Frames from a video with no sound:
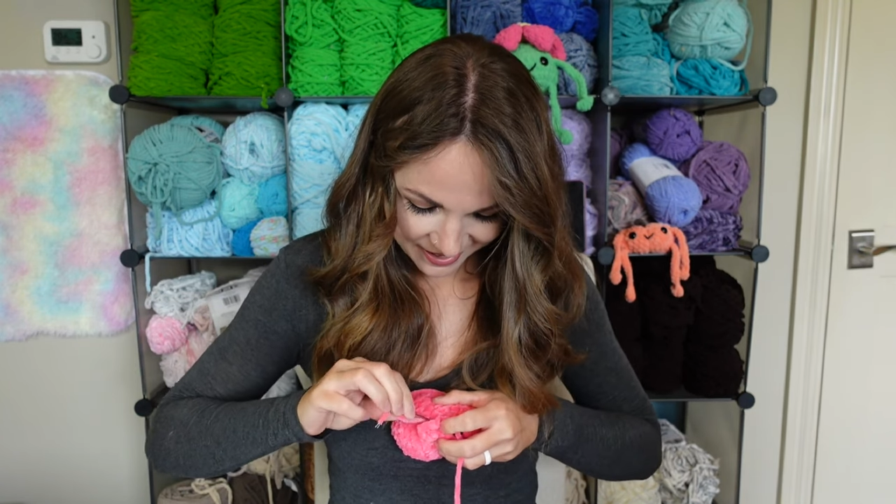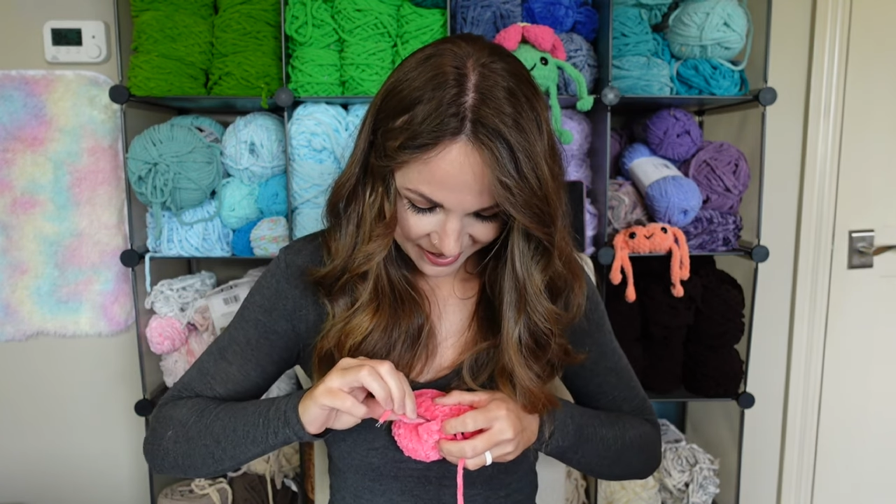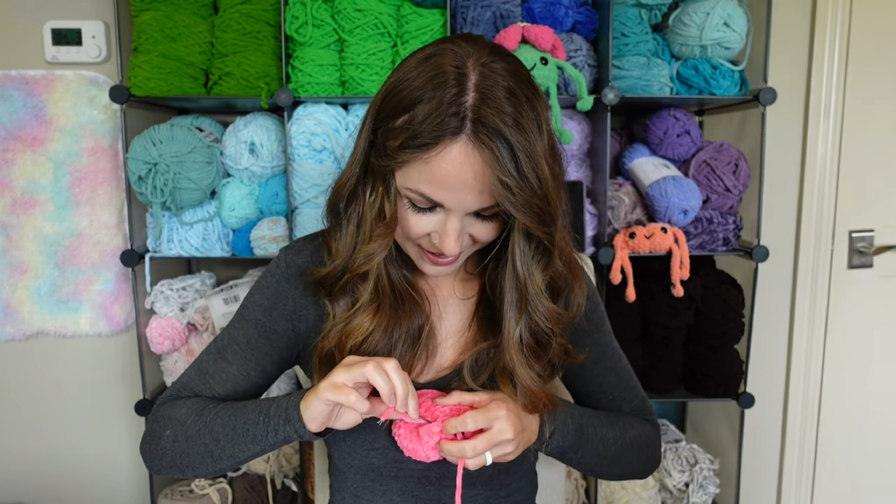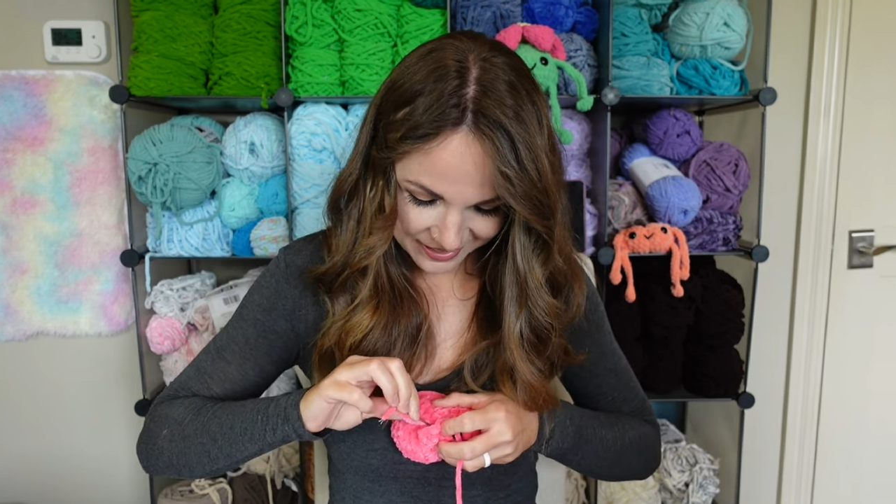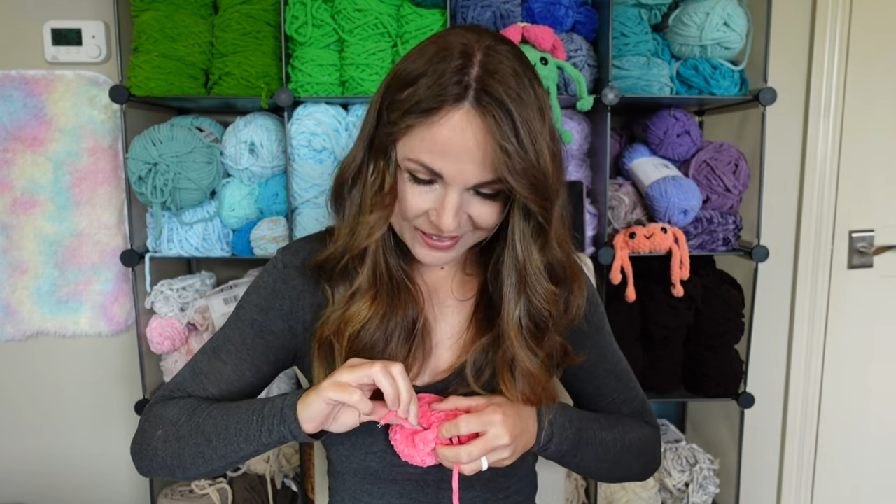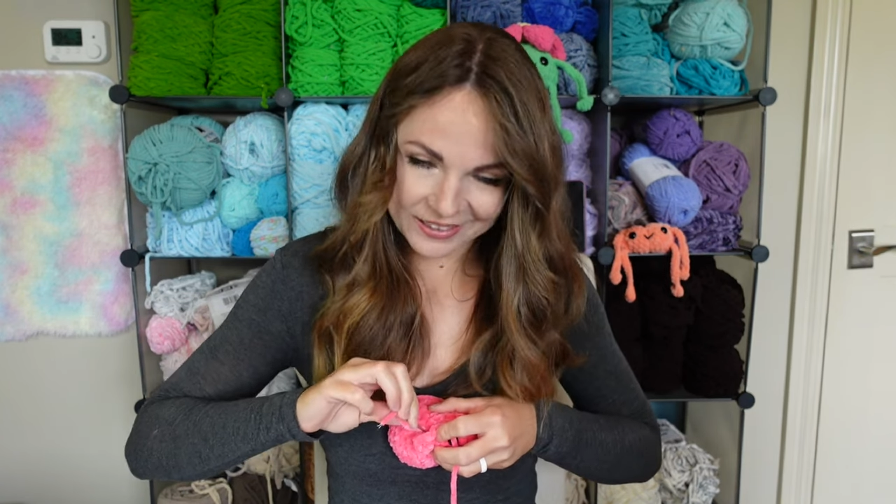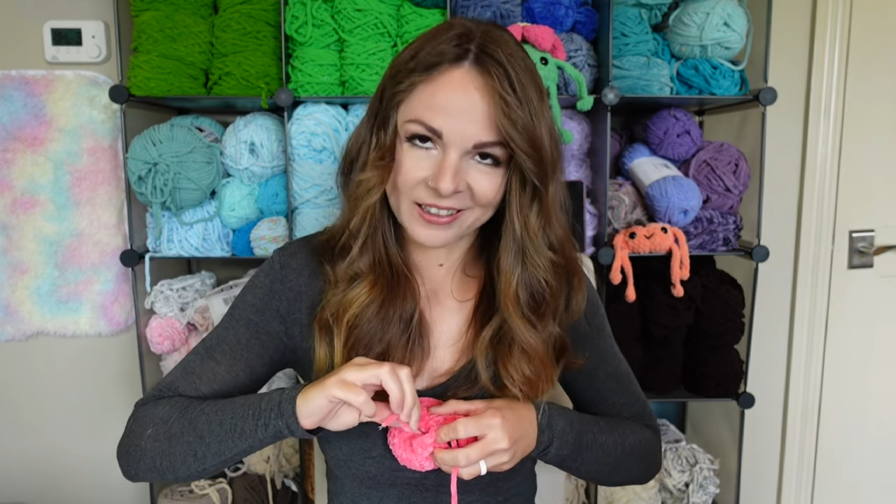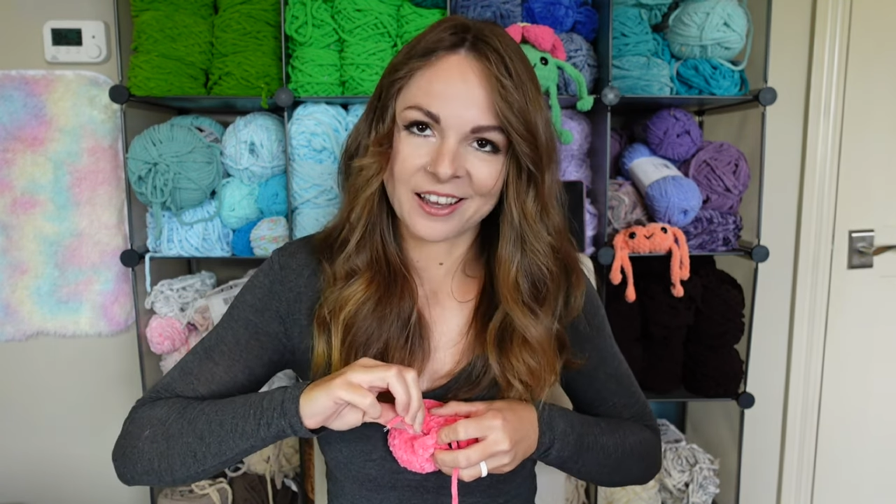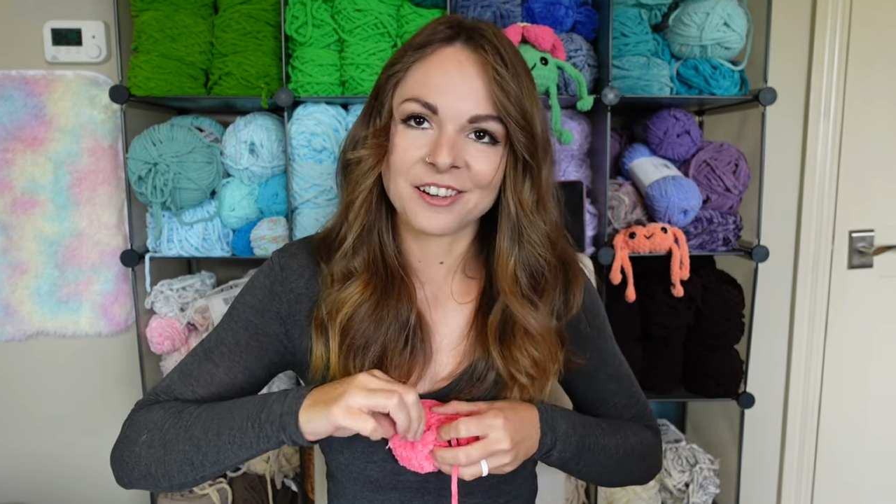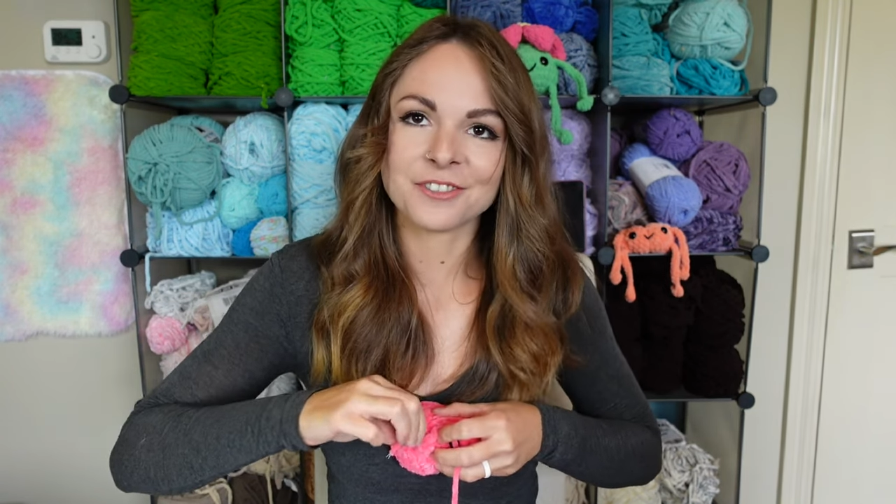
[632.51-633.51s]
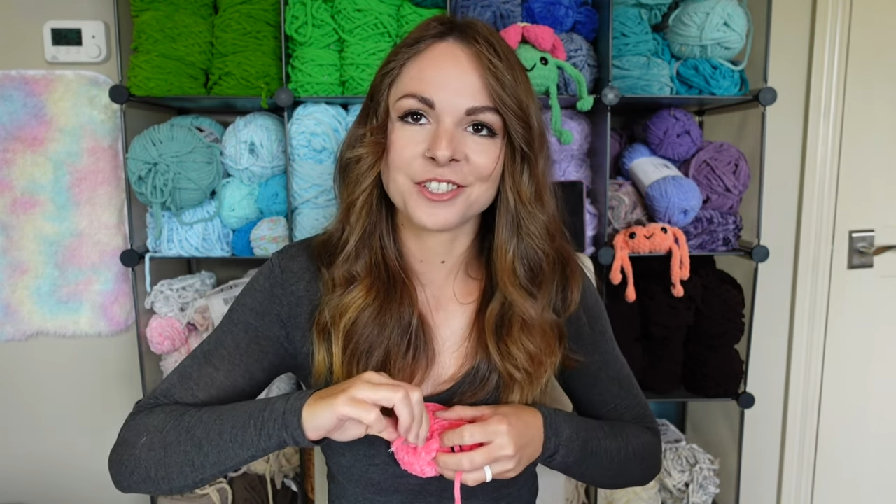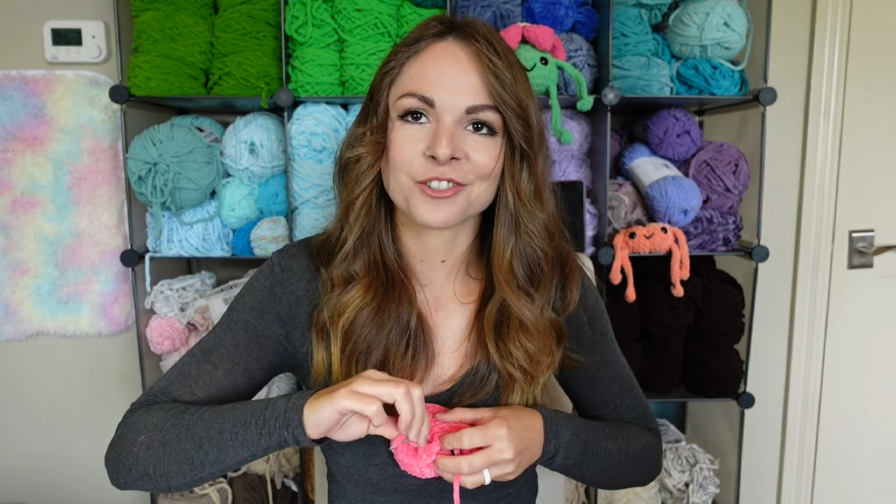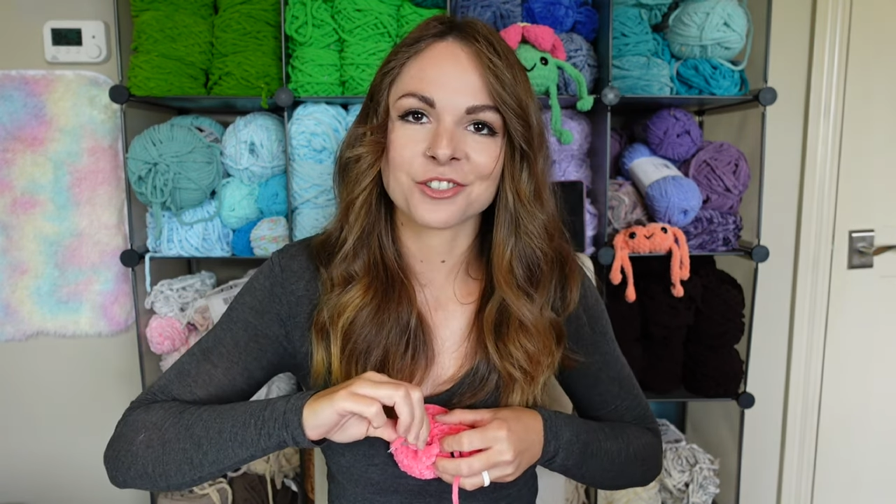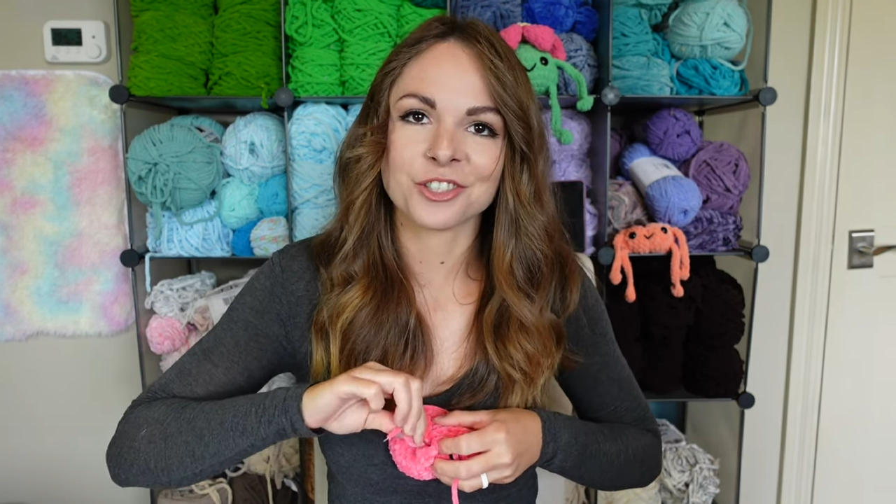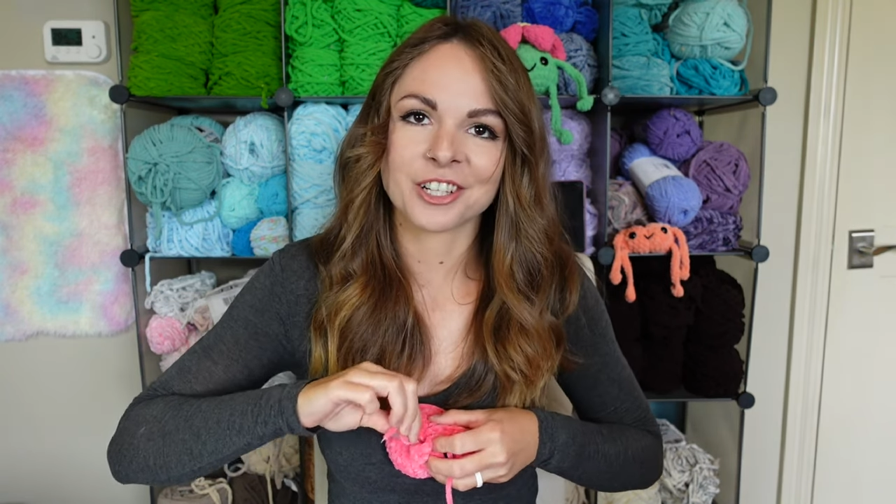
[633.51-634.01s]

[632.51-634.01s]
I love true